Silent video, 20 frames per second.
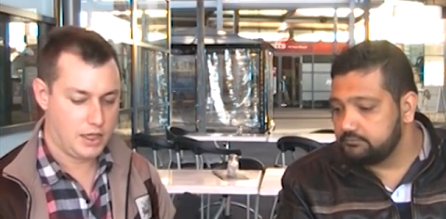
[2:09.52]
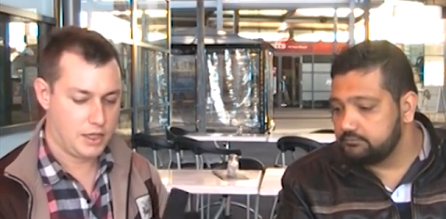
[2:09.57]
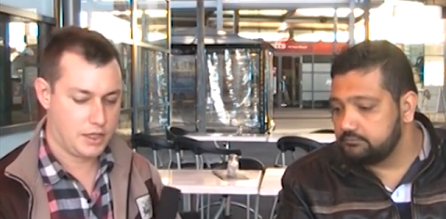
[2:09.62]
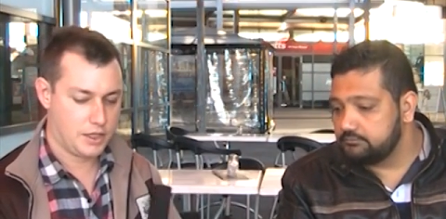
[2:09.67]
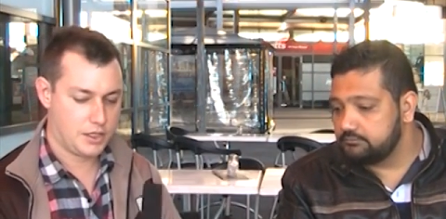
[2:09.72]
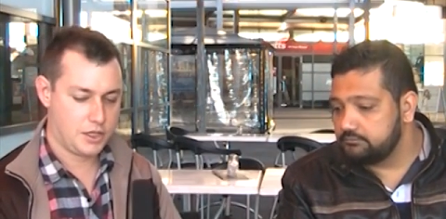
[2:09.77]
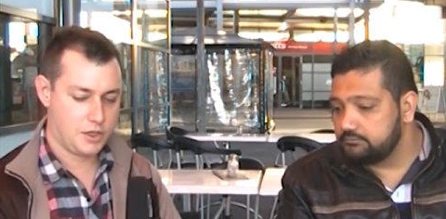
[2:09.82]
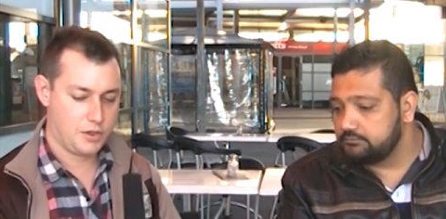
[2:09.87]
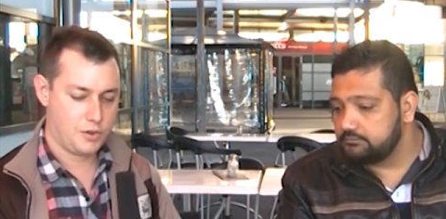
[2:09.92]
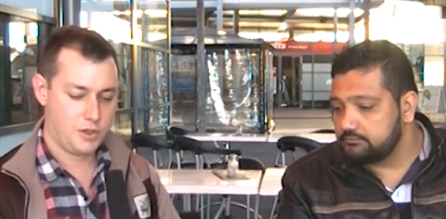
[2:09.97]

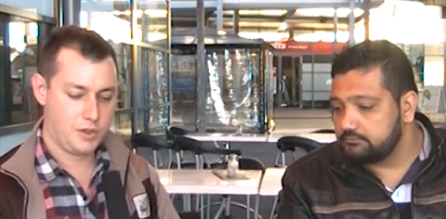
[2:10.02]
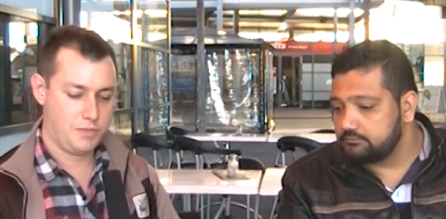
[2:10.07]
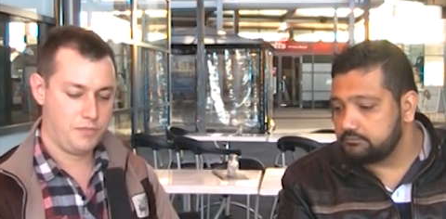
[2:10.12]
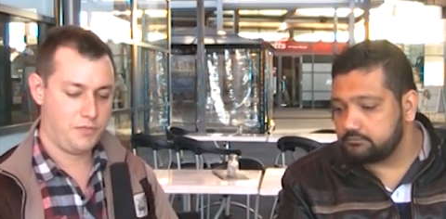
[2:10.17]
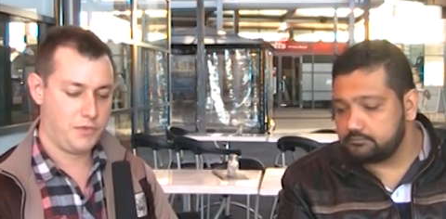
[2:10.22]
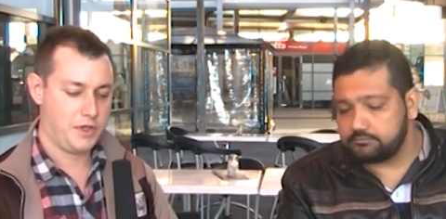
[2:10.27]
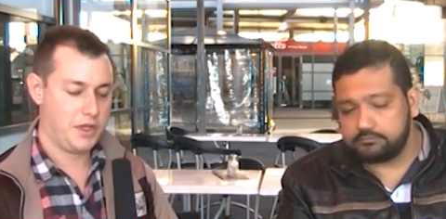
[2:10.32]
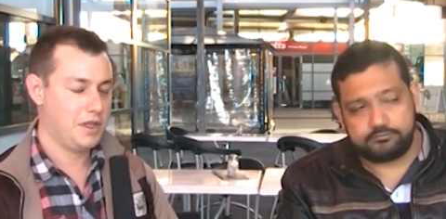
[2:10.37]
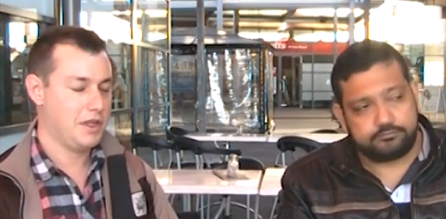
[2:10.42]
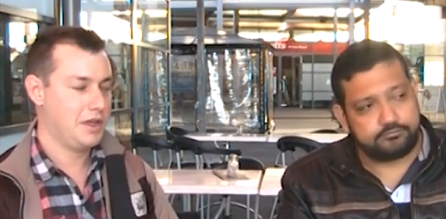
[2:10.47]
Speaker 1: So um,
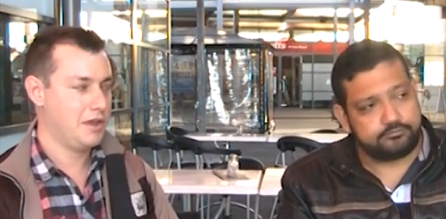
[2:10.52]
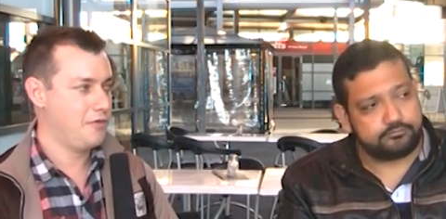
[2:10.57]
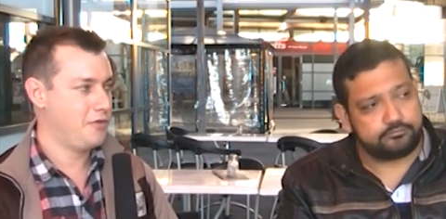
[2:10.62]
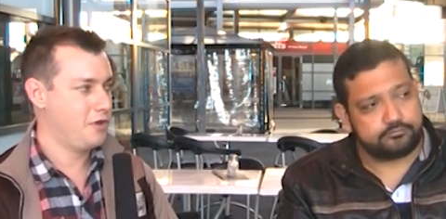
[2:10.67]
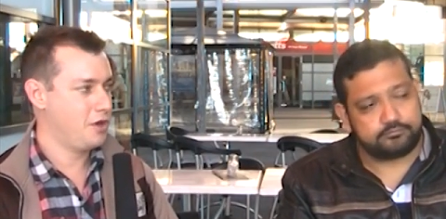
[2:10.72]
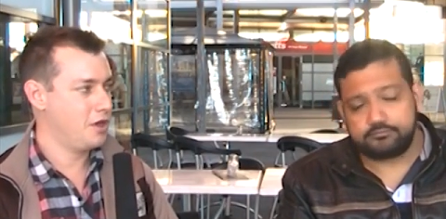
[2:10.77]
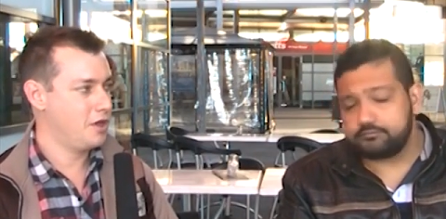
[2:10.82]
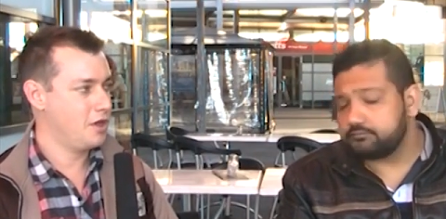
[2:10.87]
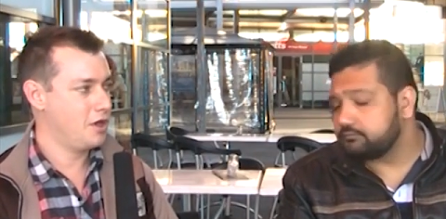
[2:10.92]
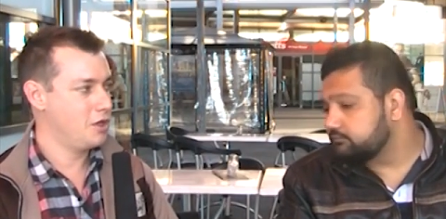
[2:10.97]
if
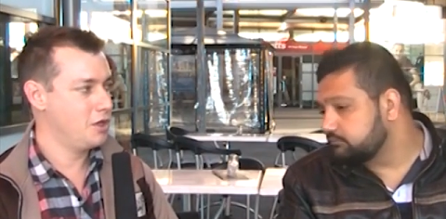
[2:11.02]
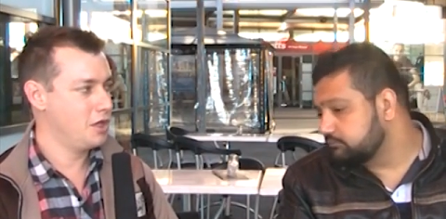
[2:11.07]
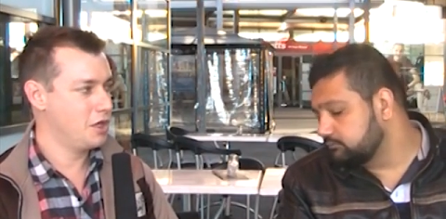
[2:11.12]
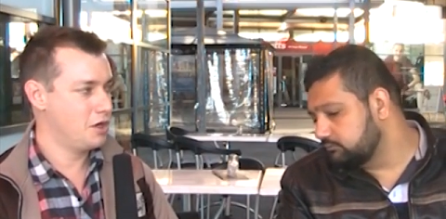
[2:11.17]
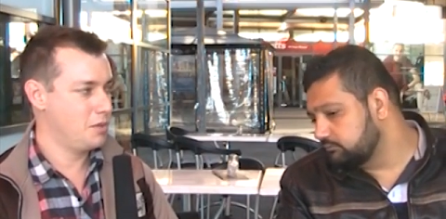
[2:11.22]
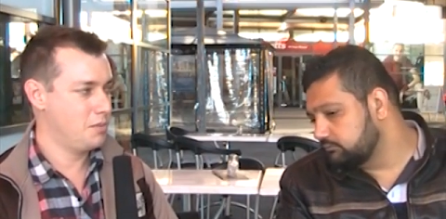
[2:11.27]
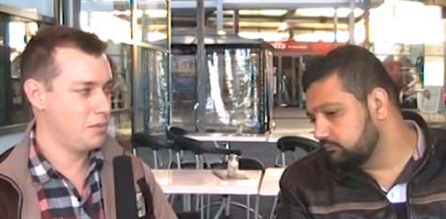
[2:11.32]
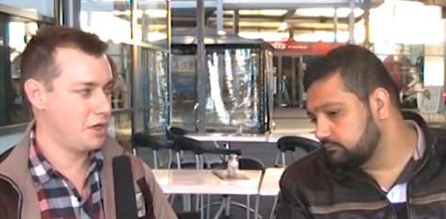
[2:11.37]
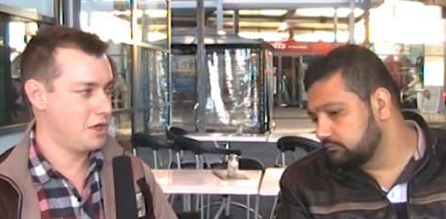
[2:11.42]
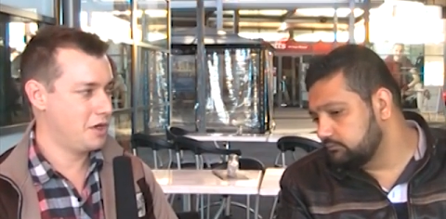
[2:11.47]
I only
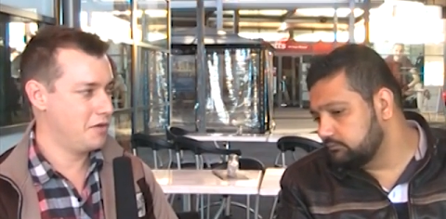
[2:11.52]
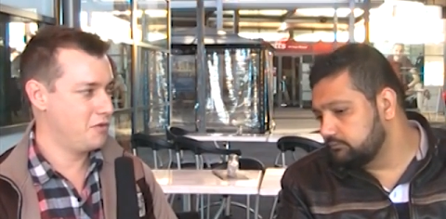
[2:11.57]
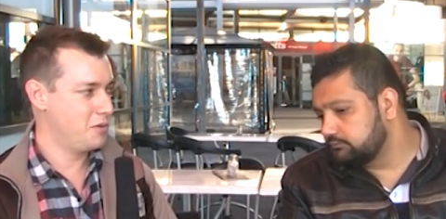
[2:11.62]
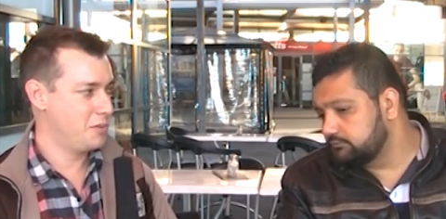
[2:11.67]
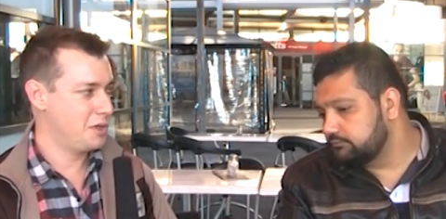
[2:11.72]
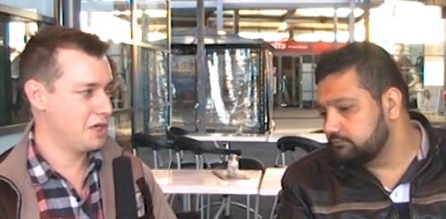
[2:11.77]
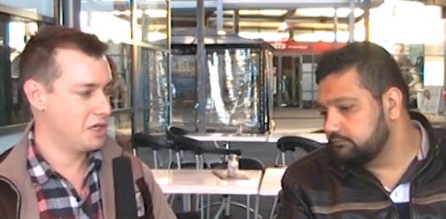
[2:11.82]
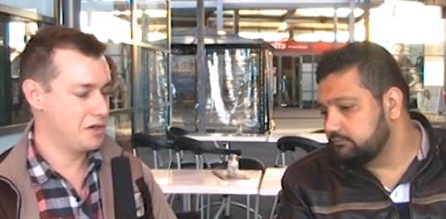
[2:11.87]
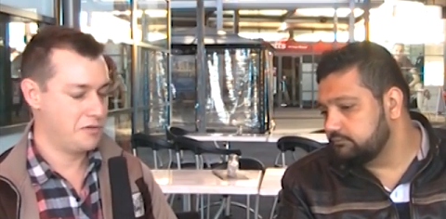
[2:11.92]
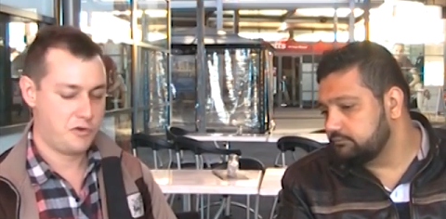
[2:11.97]
got my
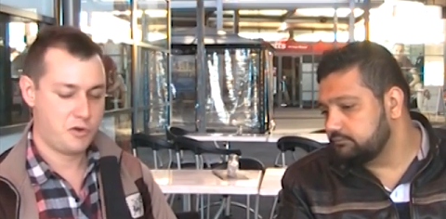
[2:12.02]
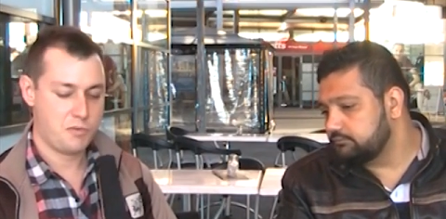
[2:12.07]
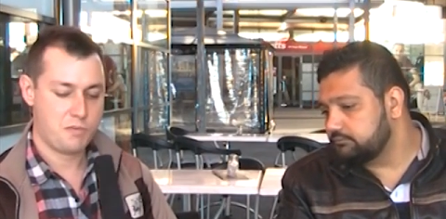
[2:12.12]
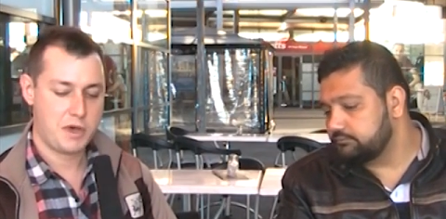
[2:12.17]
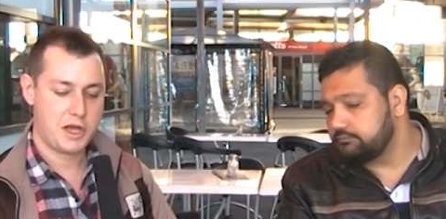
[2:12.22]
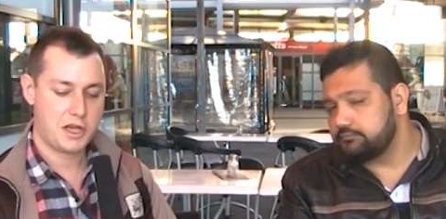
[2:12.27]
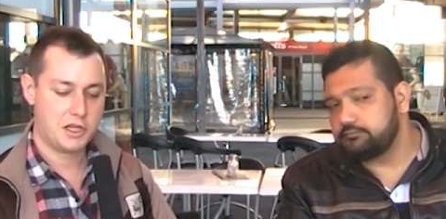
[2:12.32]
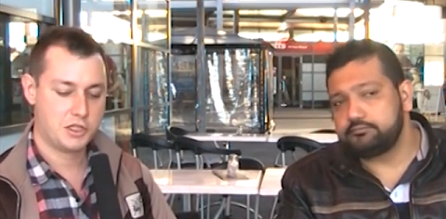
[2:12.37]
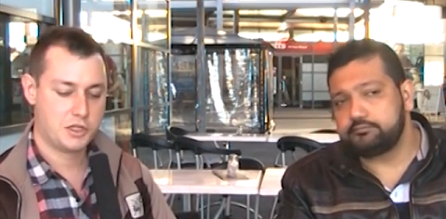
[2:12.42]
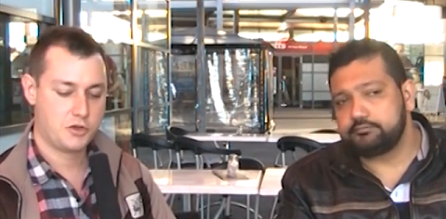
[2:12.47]
information from
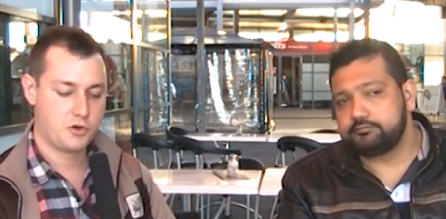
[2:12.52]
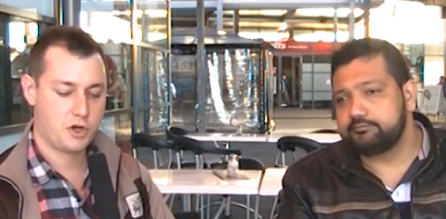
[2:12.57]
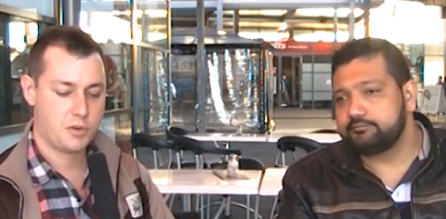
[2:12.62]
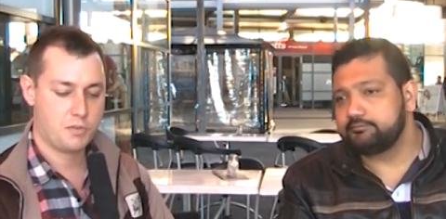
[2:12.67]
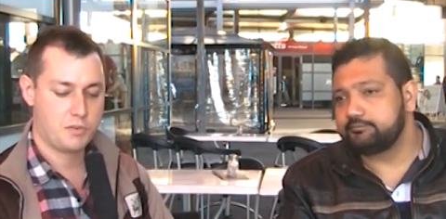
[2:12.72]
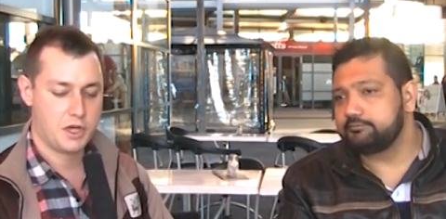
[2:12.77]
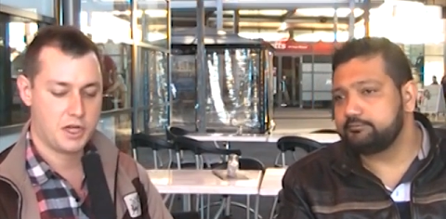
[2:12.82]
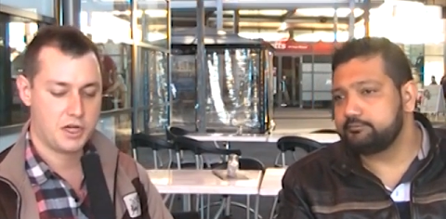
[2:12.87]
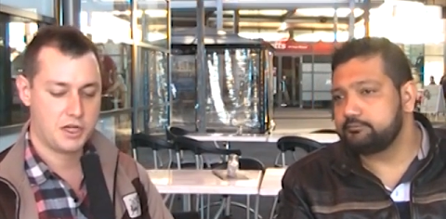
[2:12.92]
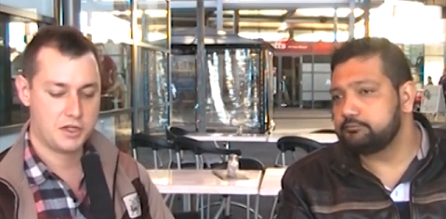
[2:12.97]
mainstream
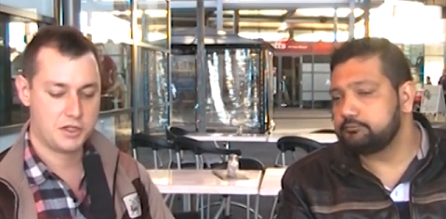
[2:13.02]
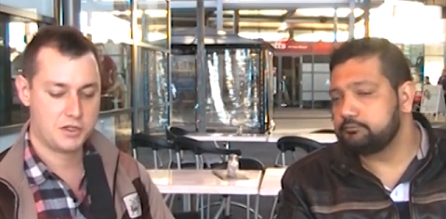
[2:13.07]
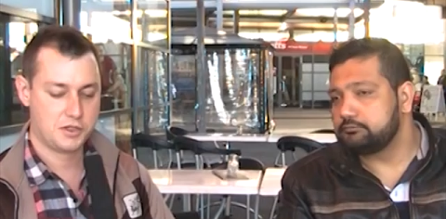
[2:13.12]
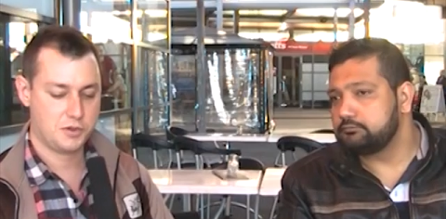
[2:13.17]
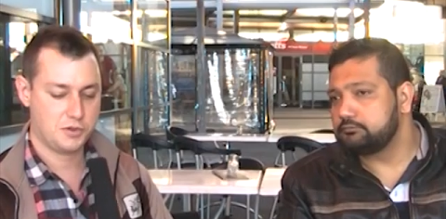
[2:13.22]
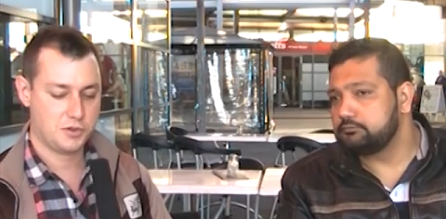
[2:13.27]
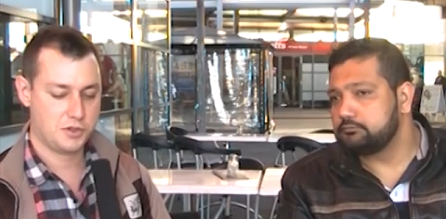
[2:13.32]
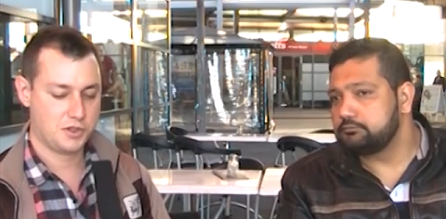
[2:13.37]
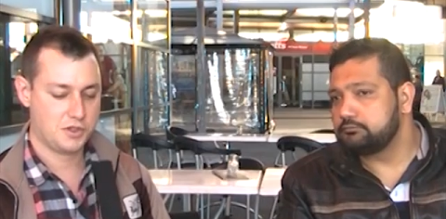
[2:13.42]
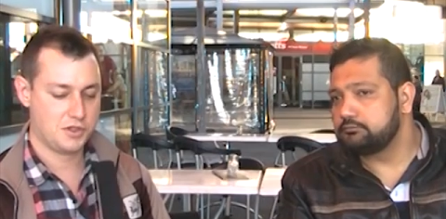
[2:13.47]
media
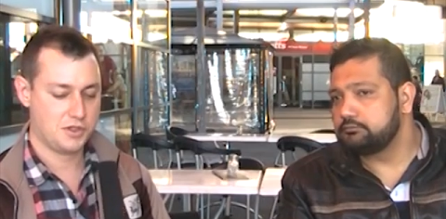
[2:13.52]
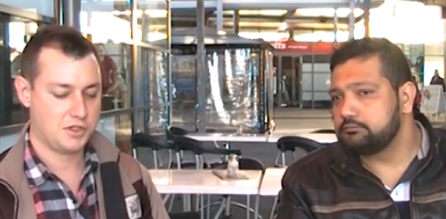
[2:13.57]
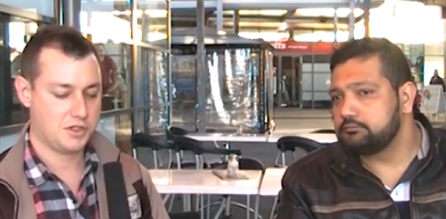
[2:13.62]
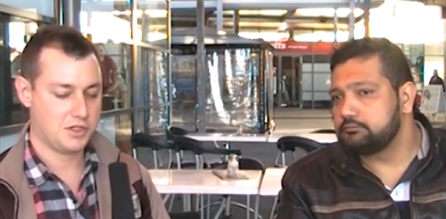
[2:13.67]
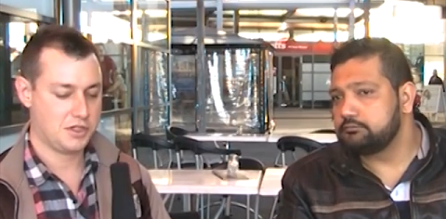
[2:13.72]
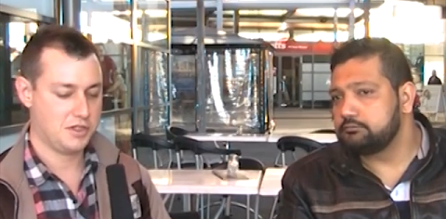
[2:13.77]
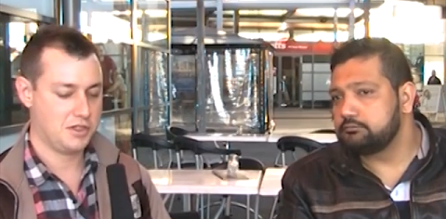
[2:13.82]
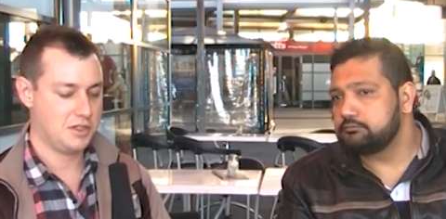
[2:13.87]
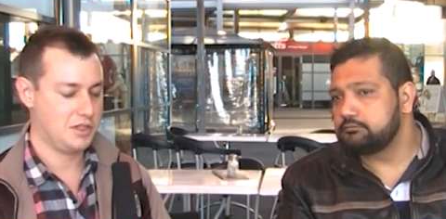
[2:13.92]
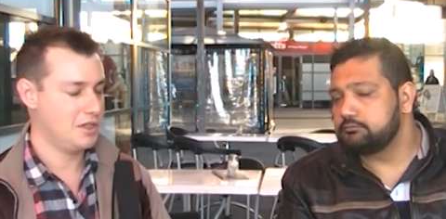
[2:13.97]
sources, I,